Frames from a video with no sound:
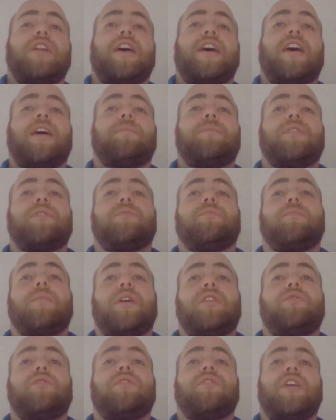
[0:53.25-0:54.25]
that happens
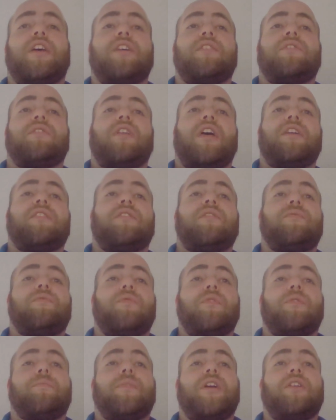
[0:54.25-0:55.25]
most days, lasting
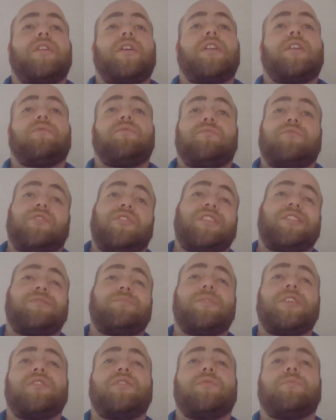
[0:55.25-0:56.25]
for a period of 6
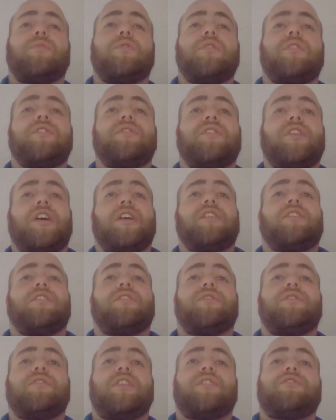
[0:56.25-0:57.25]
months or more, is
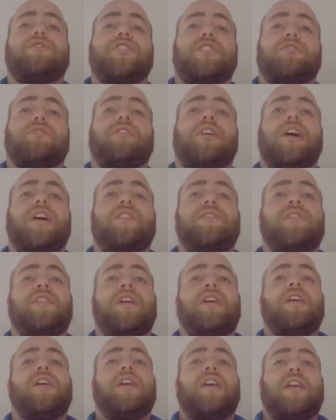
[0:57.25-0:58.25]
diagnosed as generalized
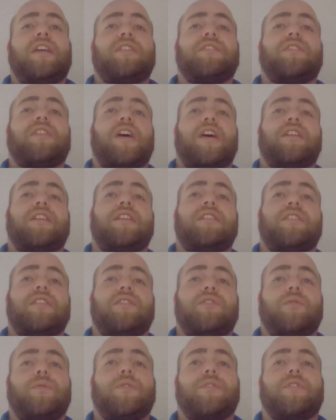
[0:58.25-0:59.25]
anxiety
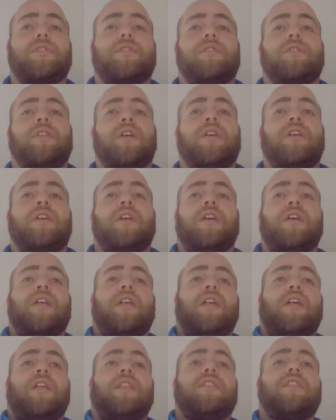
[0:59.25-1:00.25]
disorder.
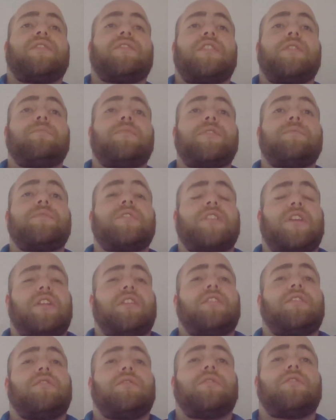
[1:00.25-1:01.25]
The symptoms
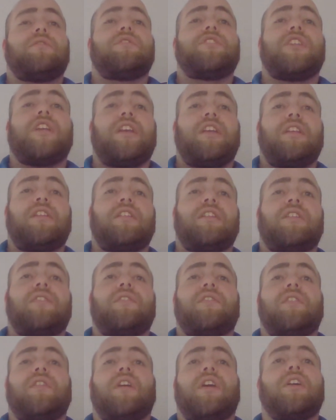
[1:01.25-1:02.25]
can include
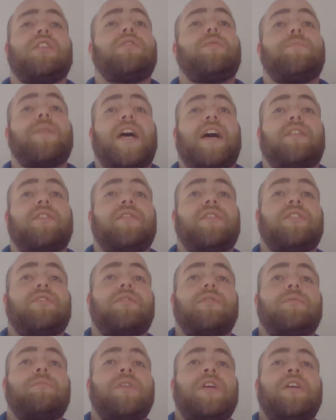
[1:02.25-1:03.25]
shakiness, irritable bowel
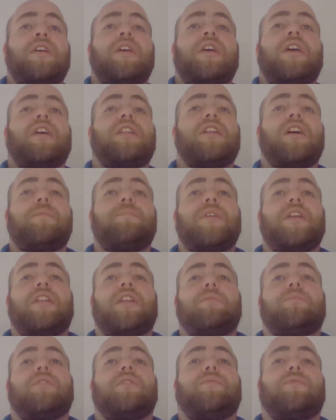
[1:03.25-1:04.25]
syndrome, and not being
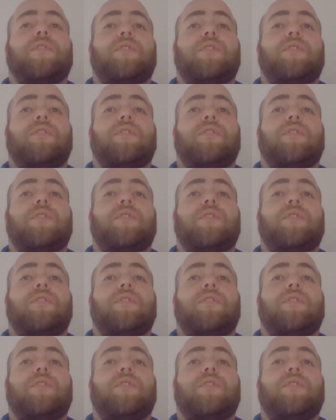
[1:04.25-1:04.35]
able to